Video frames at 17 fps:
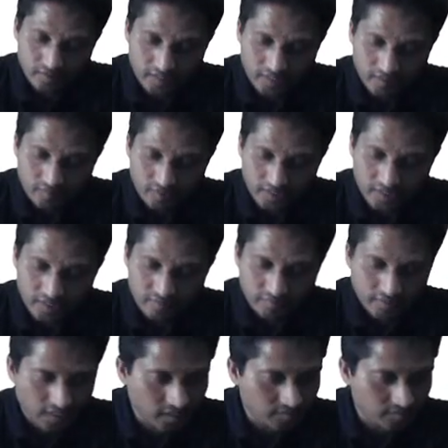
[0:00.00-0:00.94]
get 1
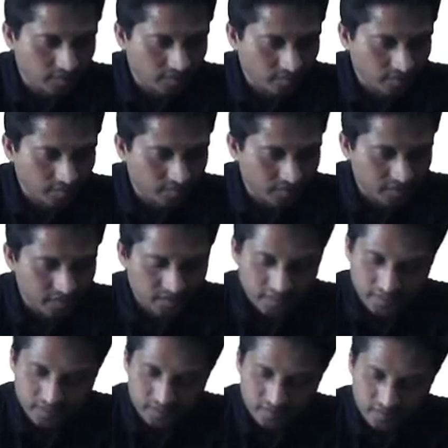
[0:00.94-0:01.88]
divided by 1 plus
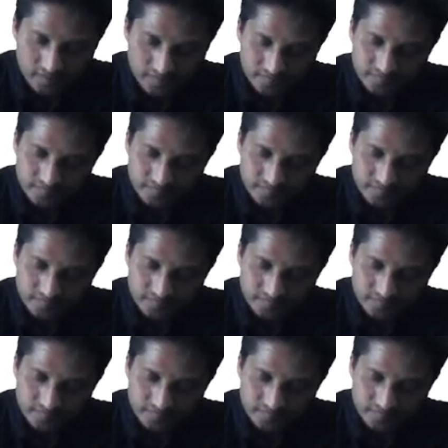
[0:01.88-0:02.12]
x